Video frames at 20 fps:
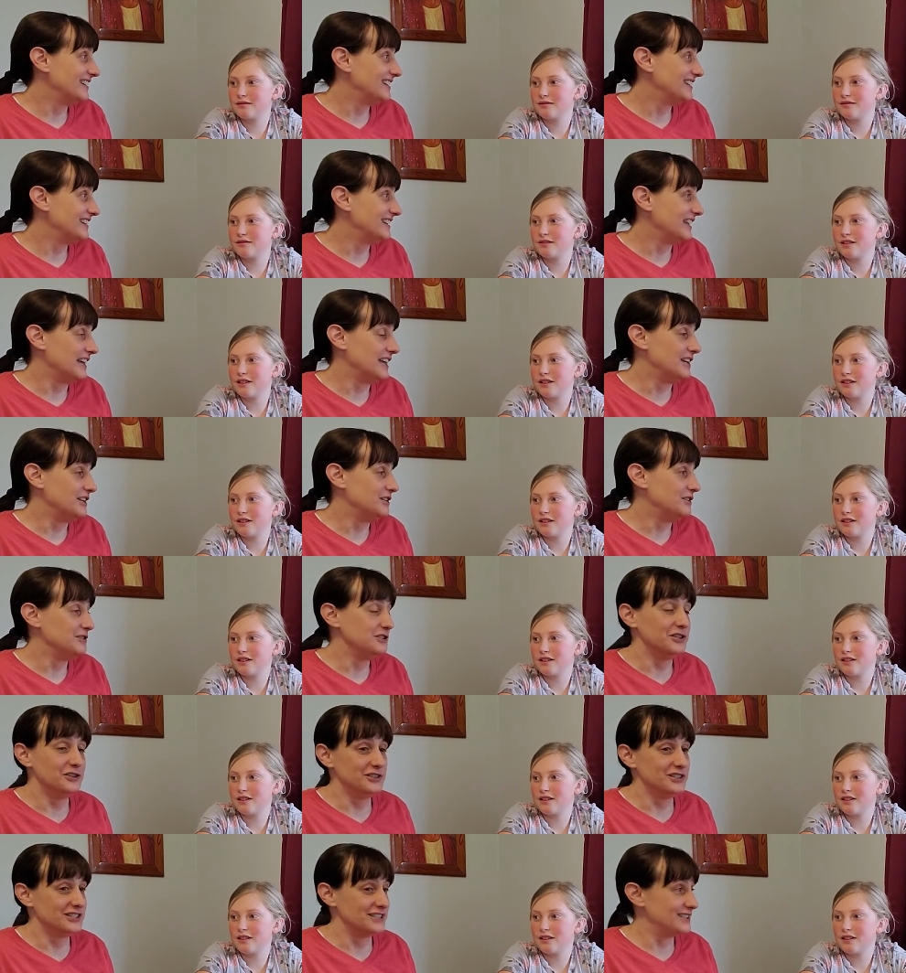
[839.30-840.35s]
Speaker 1: then
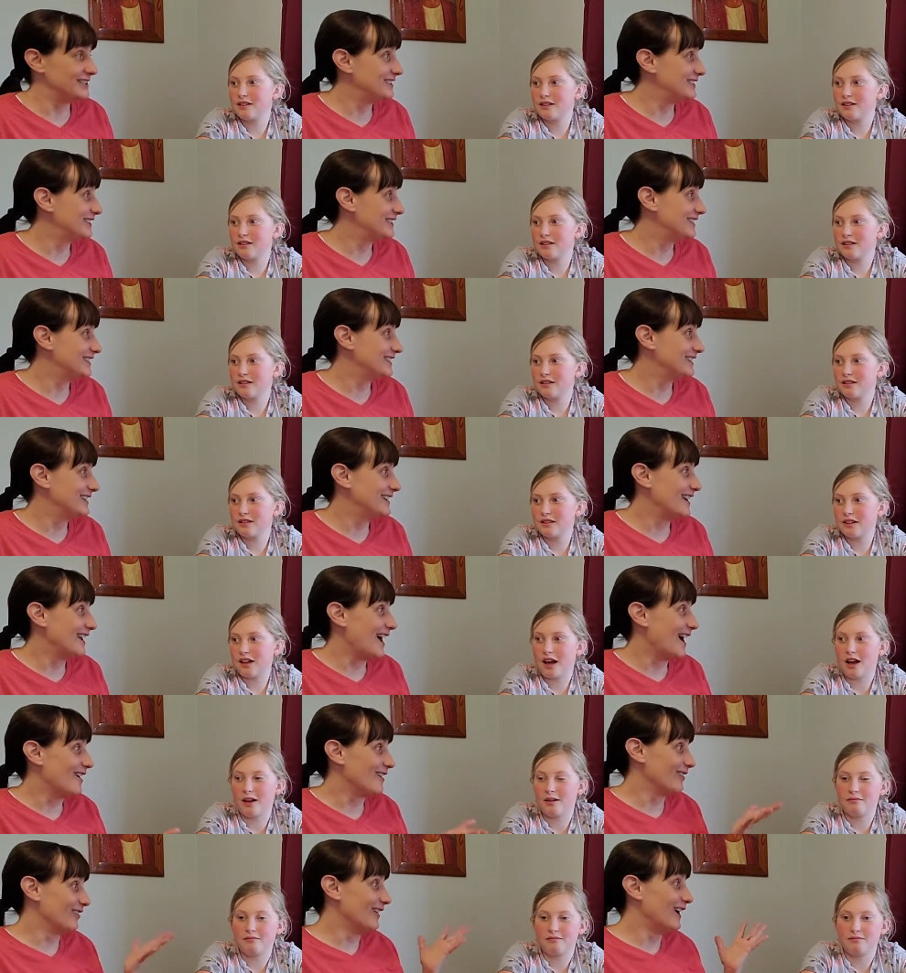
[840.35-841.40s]
you're just
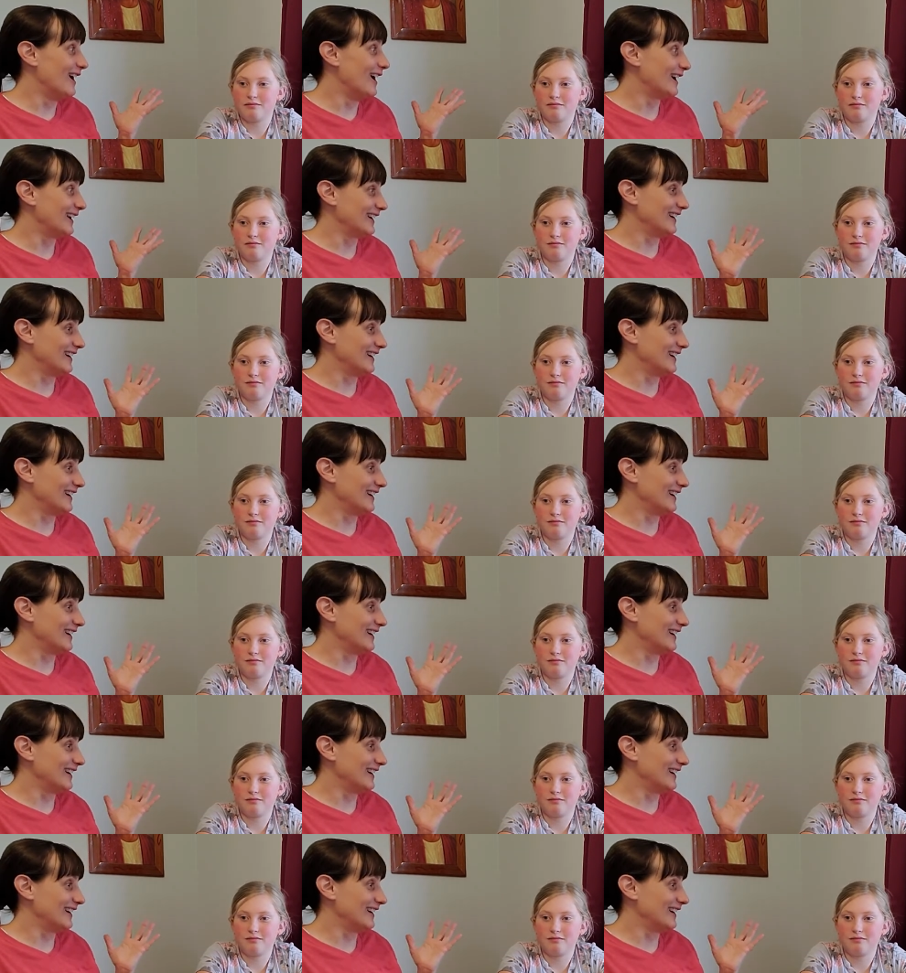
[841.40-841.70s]
out of luck.